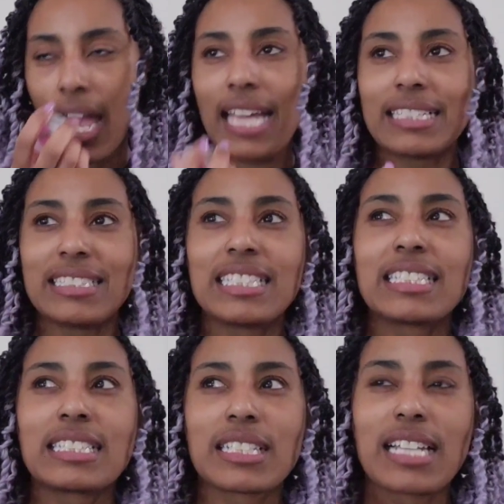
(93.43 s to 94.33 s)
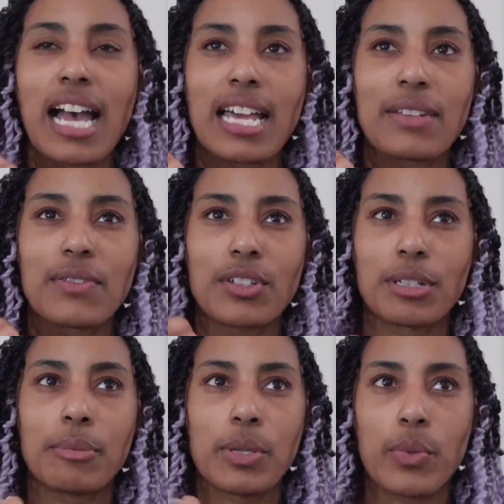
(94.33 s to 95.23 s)
and this is kind of
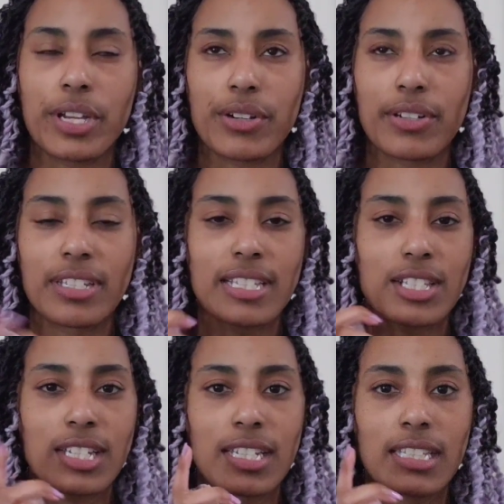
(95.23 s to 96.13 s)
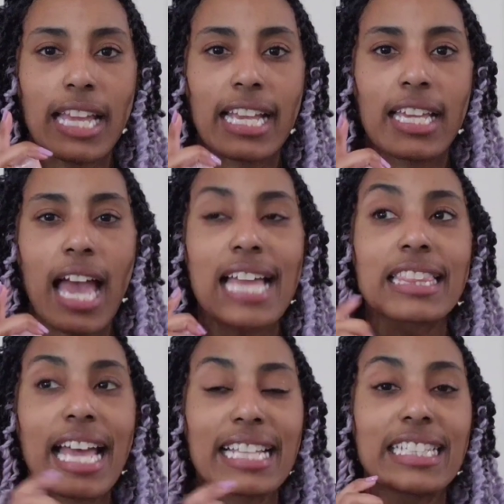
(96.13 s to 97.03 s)
going to be weird. It's going to like, I
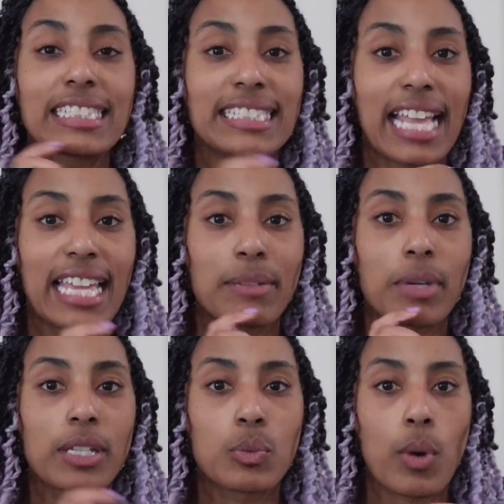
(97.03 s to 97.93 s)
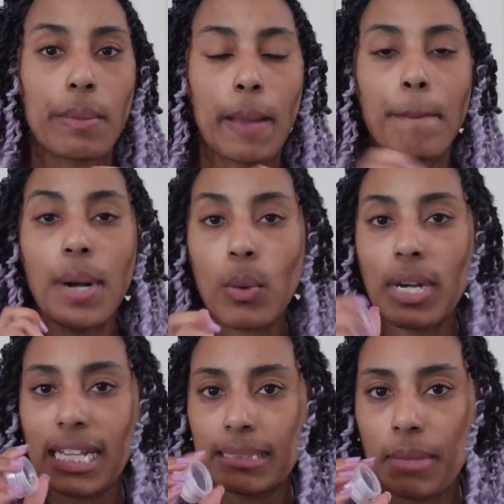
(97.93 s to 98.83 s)
like the scent when it's warming, but
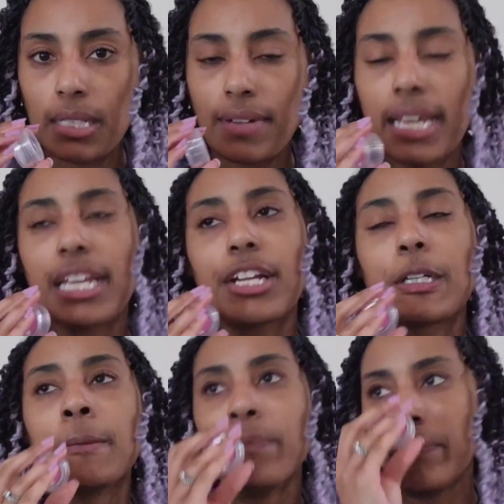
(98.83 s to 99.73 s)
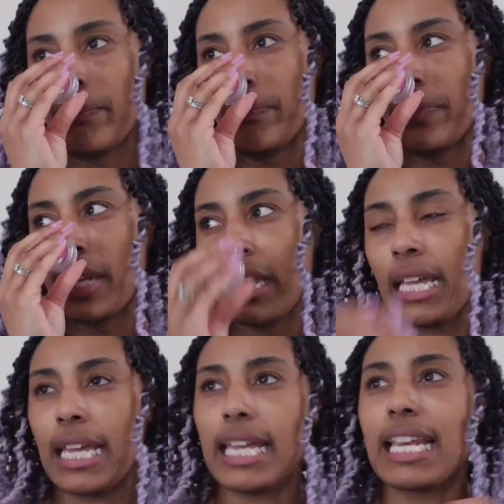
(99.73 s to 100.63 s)
when I smell it right here,
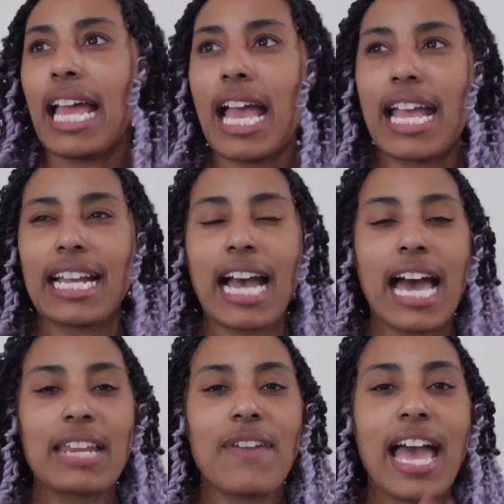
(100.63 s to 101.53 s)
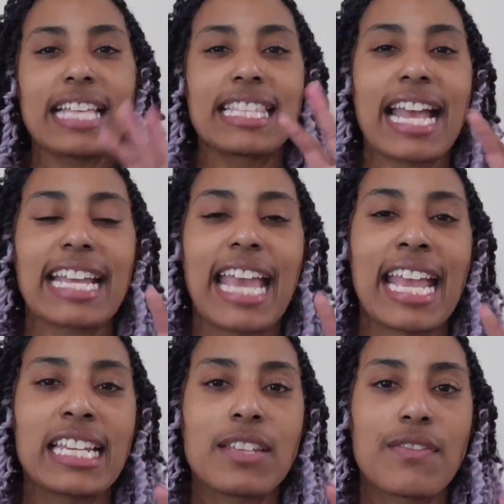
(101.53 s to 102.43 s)
it, it kind of has that
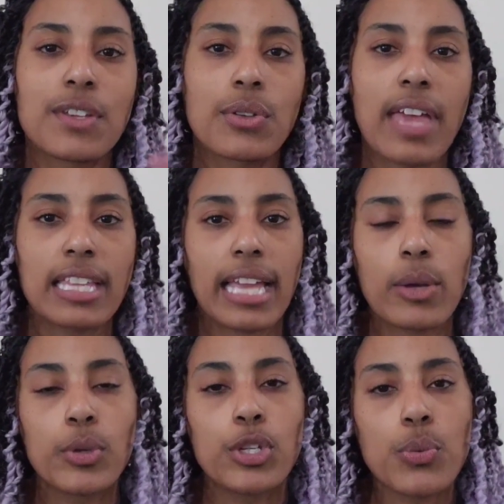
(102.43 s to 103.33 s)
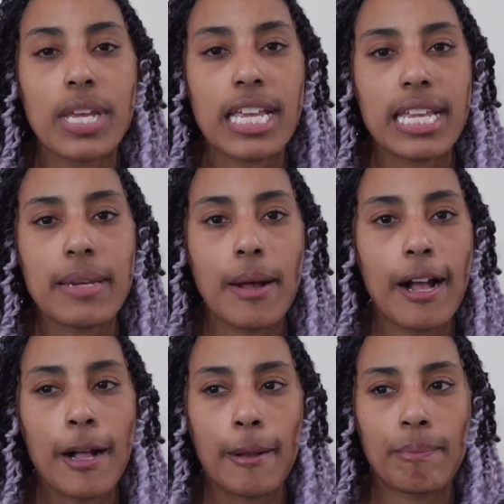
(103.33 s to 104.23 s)
candy feel that like when you eat,
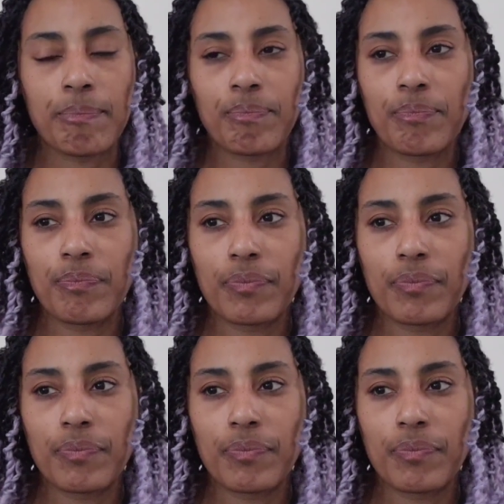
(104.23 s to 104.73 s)
um,